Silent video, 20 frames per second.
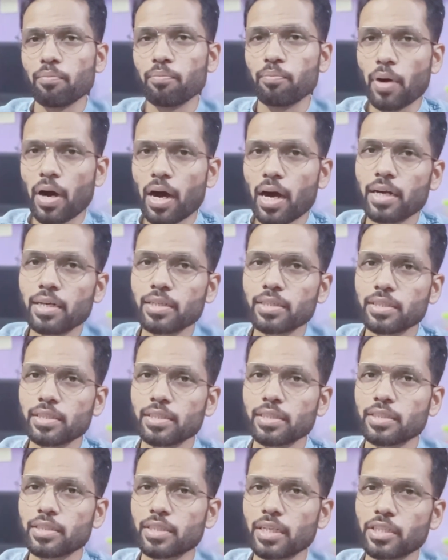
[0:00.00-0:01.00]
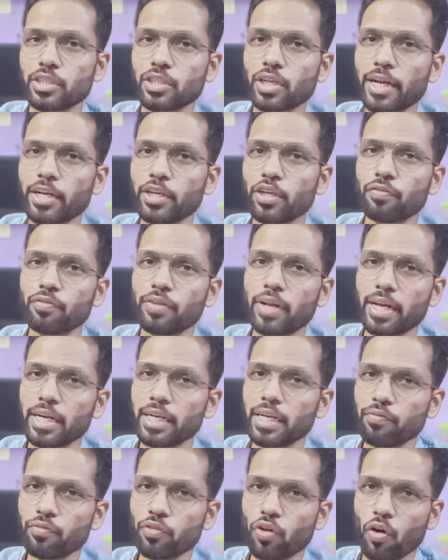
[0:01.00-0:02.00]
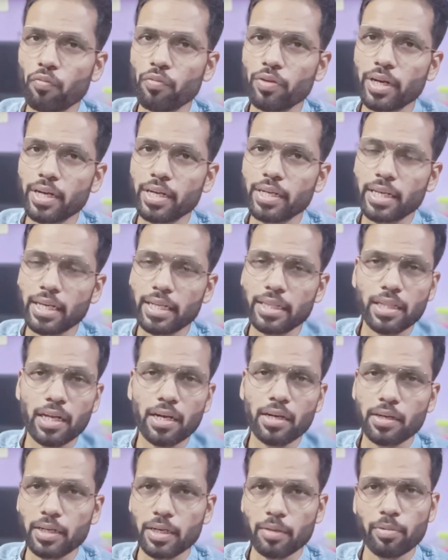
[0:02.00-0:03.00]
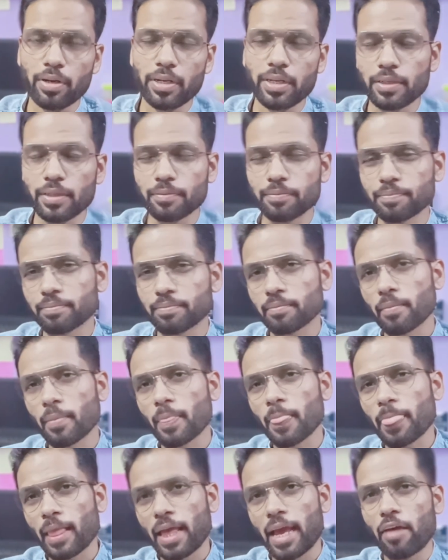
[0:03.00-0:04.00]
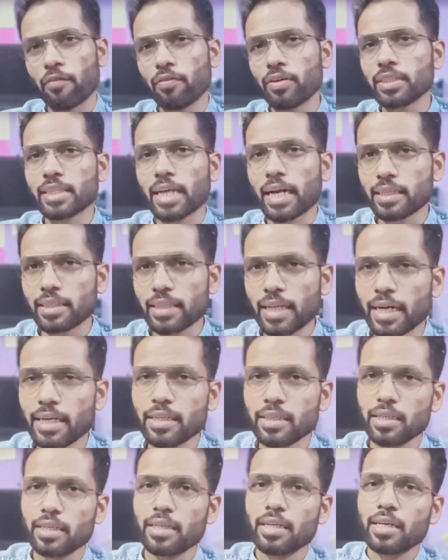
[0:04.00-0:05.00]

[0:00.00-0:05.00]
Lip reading: bars such kind of negative covenant in the agreement. Having said that,